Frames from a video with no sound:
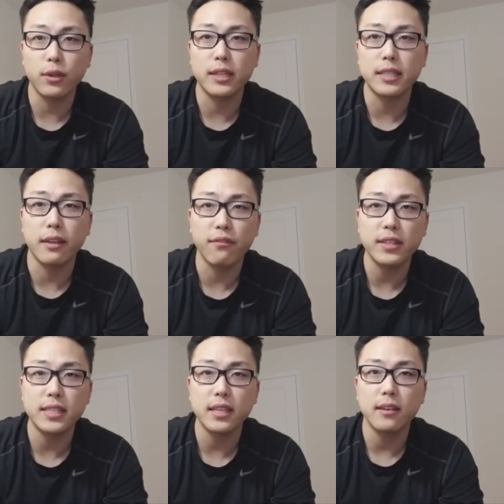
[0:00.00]
in its
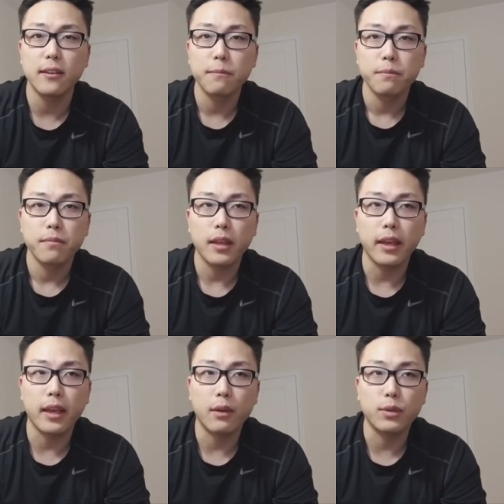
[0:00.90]
infancy,
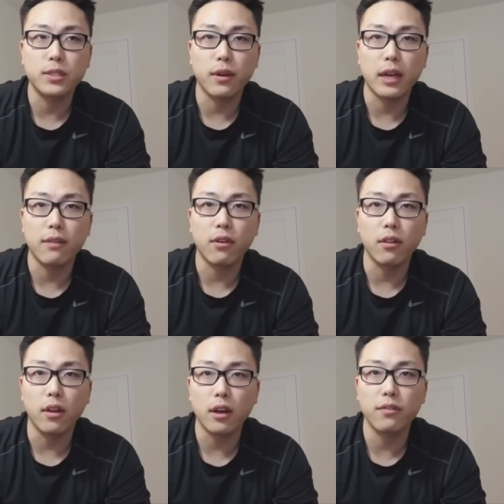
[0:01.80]
and we still have a
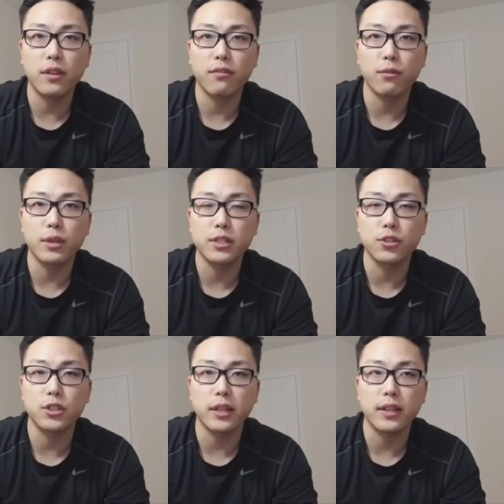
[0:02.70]
lot of different
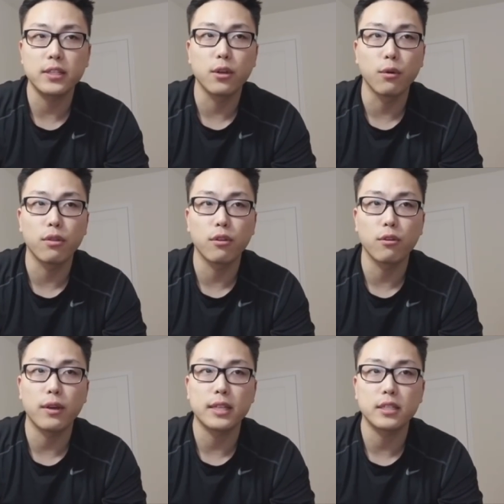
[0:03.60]
research that needs to go
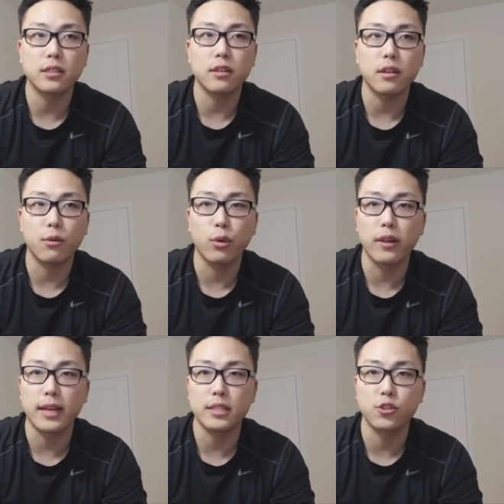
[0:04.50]
through, as
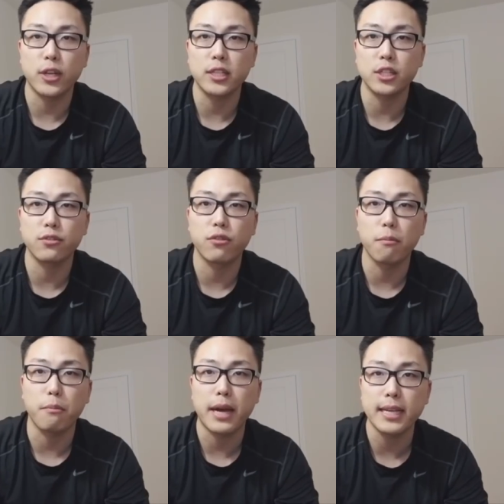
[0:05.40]
well as transition
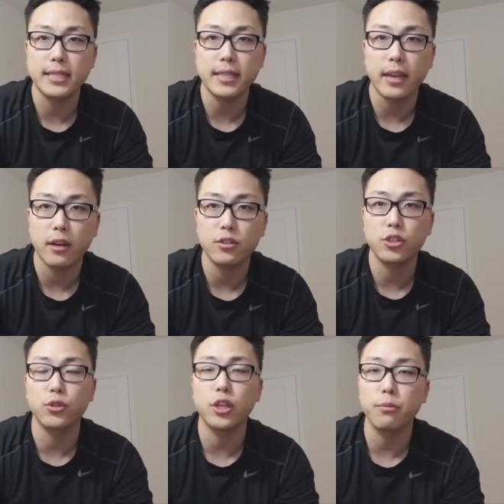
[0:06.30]
from mice hair
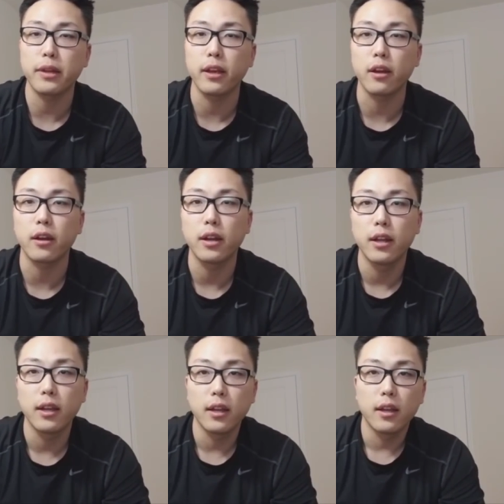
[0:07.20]
to human hair.
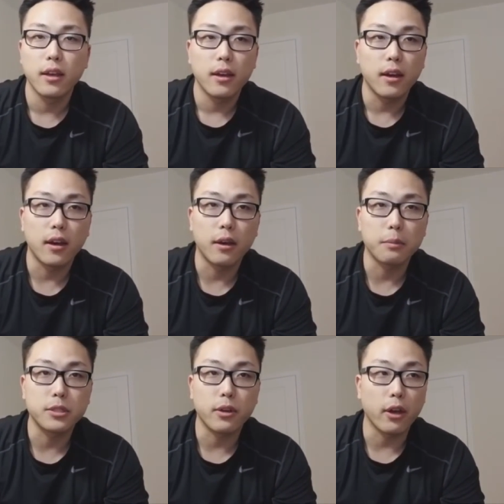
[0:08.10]

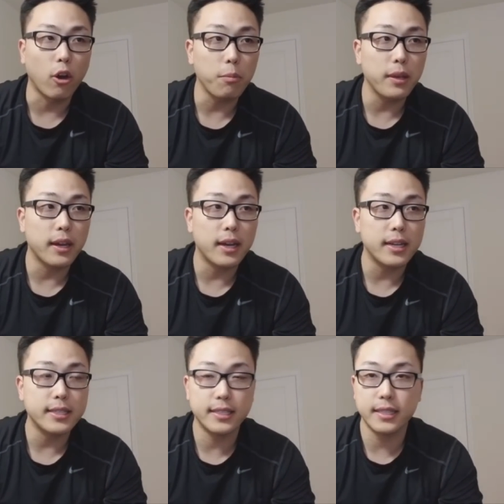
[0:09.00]
So I hope you
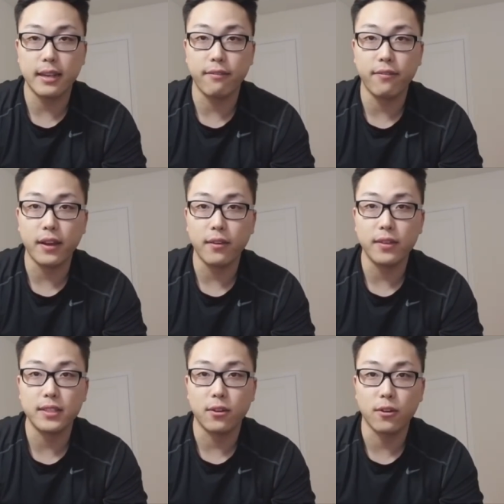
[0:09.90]
guys have
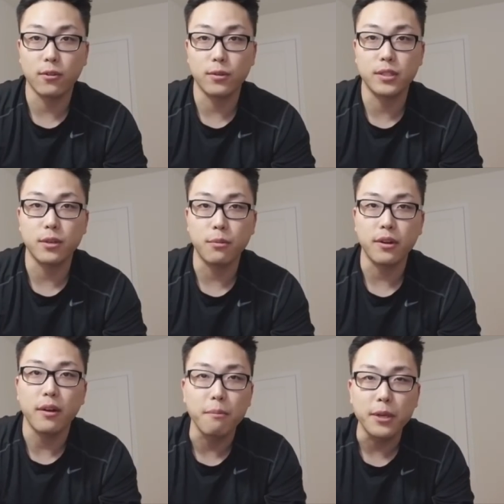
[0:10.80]
found this article
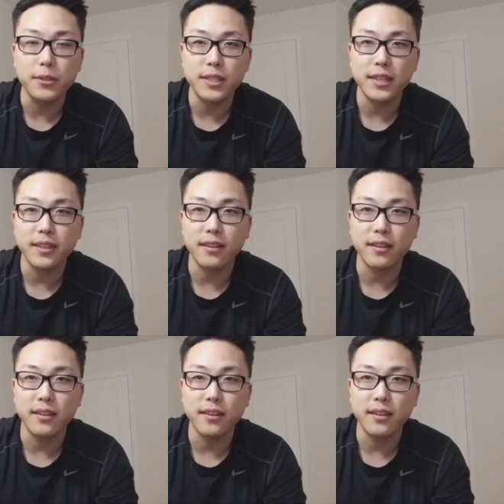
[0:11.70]
somewhat amusing.